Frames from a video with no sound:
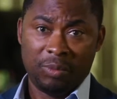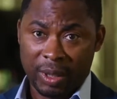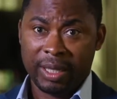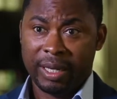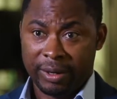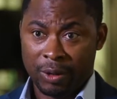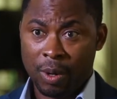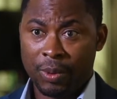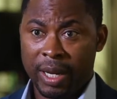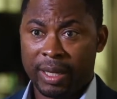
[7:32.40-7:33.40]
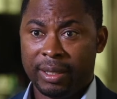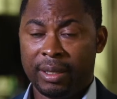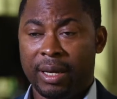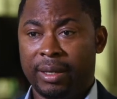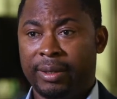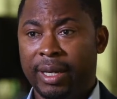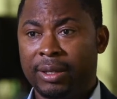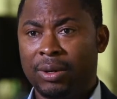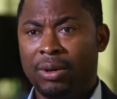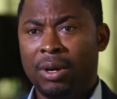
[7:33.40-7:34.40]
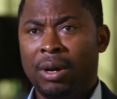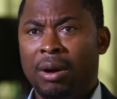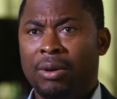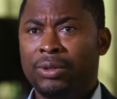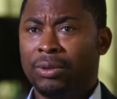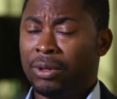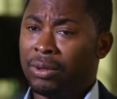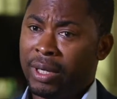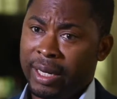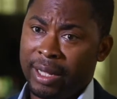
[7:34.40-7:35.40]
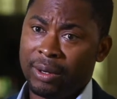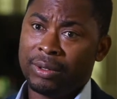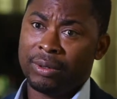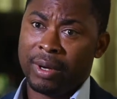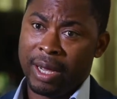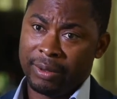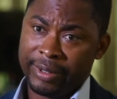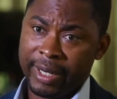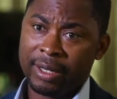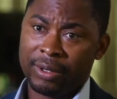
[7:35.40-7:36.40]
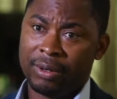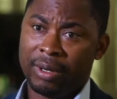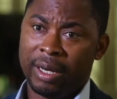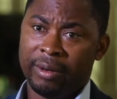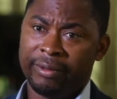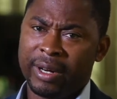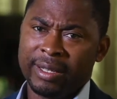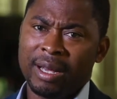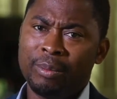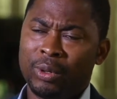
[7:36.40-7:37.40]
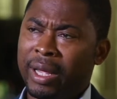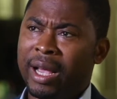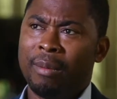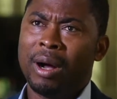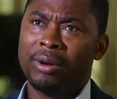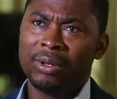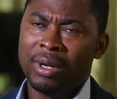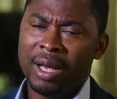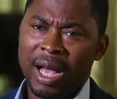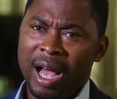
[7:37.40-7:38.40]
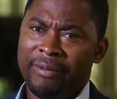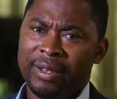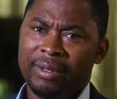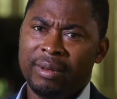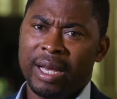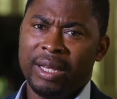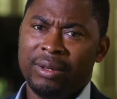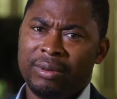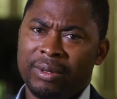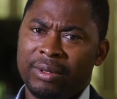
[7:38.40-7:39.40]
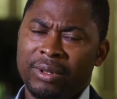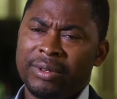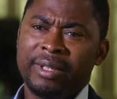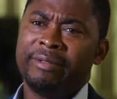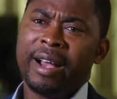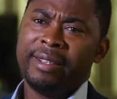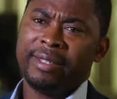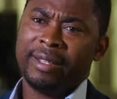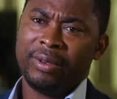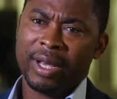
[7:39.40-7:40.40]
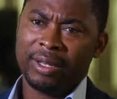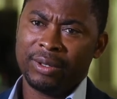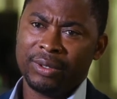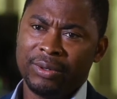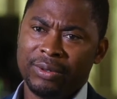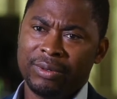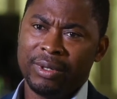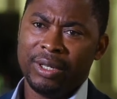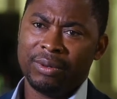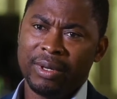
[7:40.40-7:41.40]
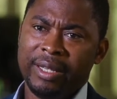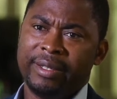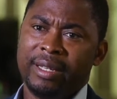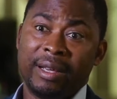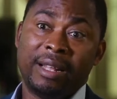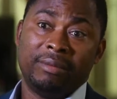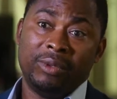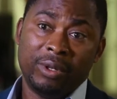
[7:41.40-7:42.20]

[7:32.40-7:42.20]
the renewable energy sector. Also, not only that, also health sector. For example, think about having, you know, just devices that you can just use, you know, easily, and